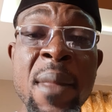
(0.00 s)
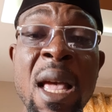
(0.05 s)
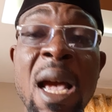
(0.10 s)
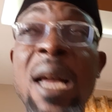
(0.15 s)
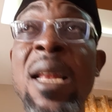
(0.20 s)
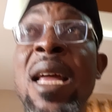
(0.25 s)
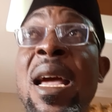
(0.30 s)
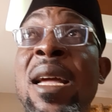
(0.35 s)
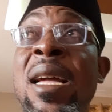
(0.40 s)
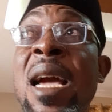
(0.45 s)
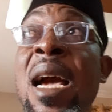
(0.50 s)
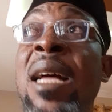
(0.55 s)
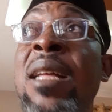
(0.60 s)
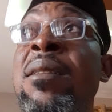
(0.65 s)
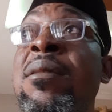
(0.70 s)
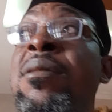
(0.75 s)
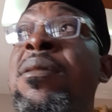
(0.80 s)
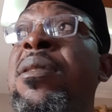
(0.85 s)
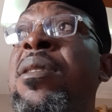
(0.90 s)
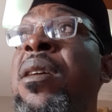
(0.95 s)
And I
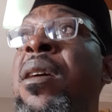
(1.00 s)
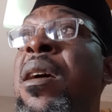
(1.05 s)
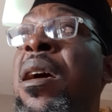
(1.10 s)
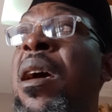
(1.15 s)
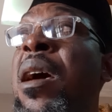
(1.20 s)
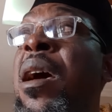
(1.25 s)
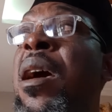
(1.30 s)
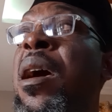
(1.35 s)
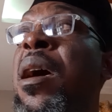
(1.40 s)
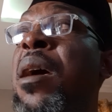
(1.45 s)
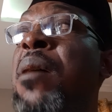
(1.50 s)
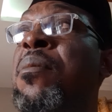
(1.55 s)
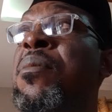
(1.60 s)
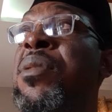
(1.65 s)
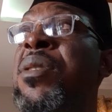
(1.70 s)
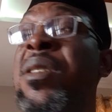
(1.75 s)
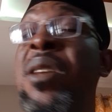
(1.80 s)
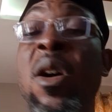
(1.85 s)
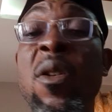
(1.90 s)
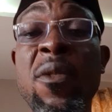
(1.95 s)
can't um,
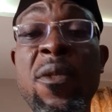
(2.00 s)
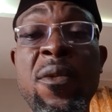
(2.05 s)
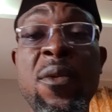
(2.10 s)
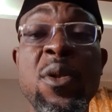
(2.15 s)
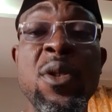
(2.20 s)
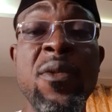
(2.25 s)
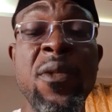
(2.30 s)
sell food